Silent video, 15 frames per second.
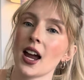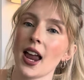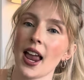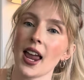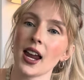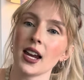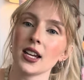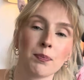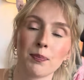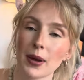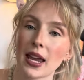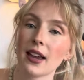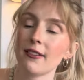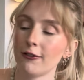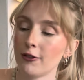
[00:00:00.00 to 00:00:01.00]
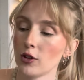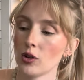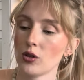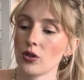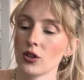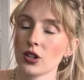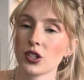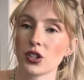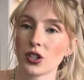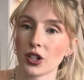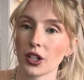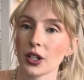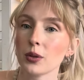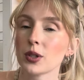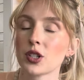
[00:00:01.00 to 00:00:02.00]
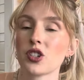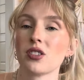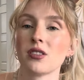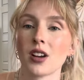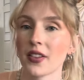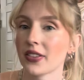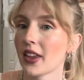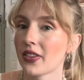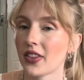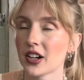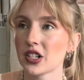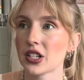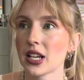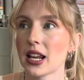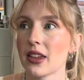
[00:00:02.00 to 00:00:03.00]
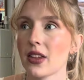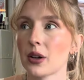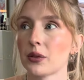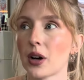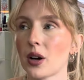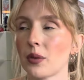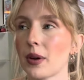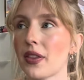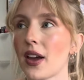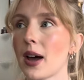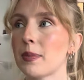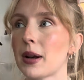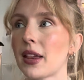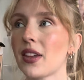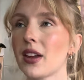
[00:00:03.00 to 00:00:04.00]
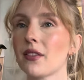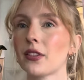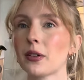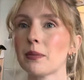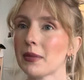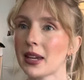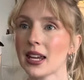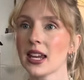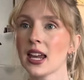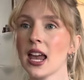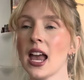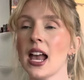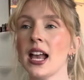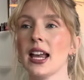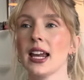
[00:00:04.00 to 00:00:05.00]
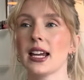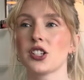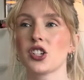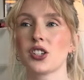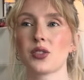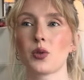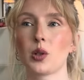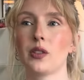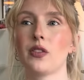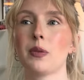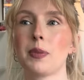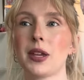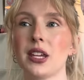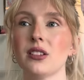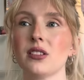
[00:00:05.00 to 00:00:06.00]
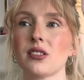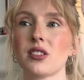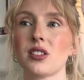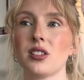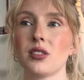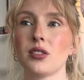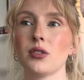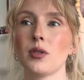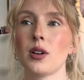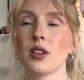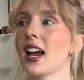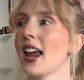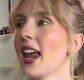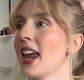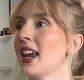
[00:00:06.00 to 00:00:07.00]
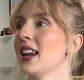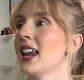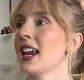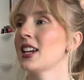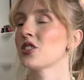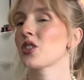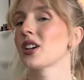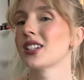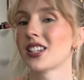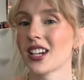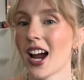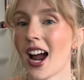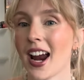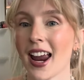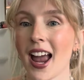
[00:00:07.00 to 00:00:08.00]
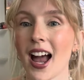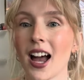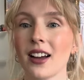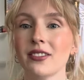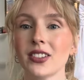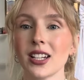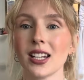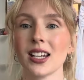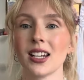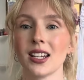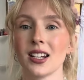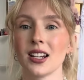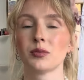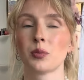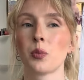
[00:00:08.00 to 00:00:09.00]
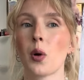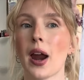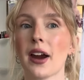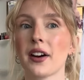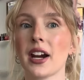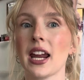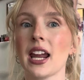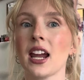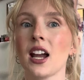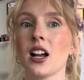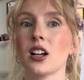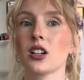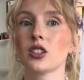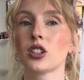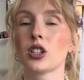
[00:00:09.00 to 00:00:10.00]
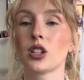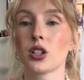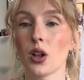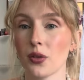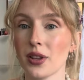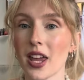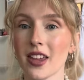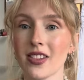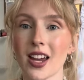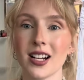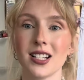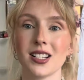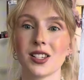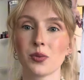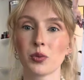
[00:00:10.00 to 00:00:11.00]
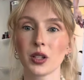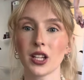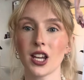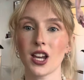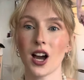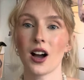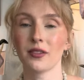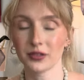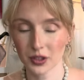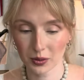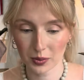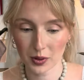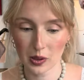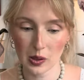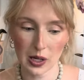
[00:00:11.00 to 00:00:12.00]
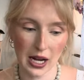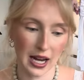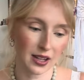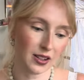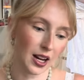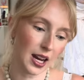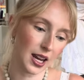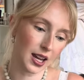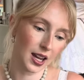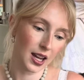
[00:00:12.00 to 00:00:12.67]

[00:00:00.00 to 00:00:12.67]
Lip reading: a big full skirt, which not that there's anything wrong with that, but I think for me, it just sort of appeals to an interest I have in wearing clothing that is really comfortable and like